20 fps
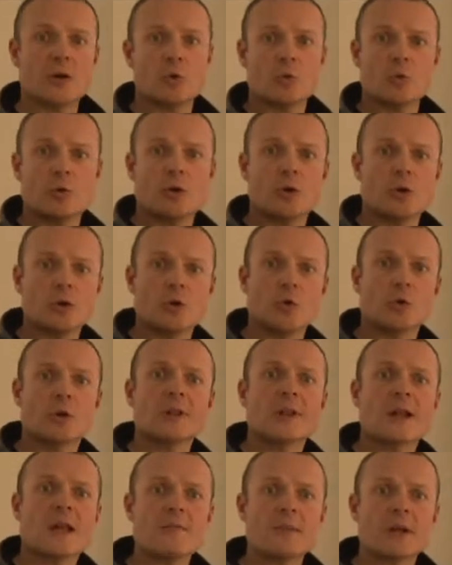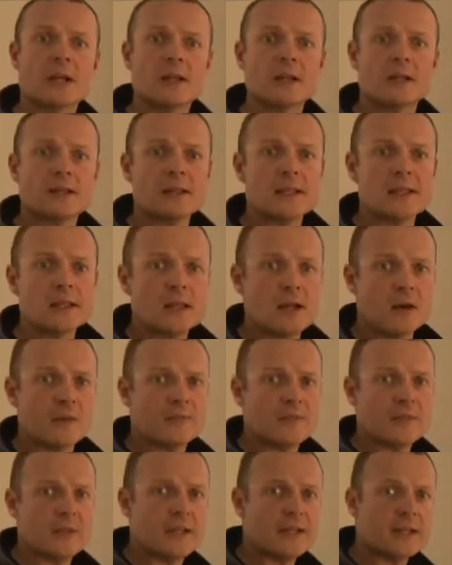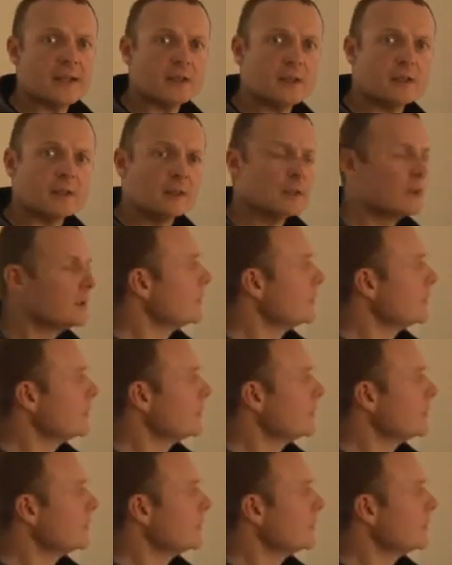or go climbing in the lee of the hill